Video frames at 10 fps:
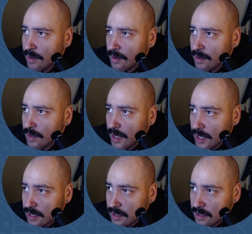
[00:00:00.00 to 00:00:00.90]
I guess
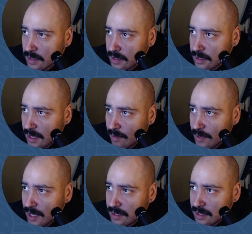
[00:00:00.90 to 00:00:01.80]
it's the same
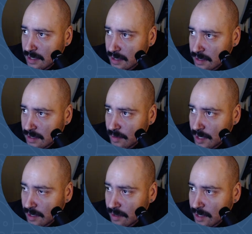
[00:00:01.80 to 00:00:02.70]
nesting as command.
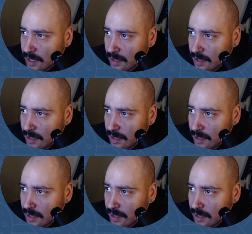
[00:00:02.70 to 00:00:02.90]
Okay.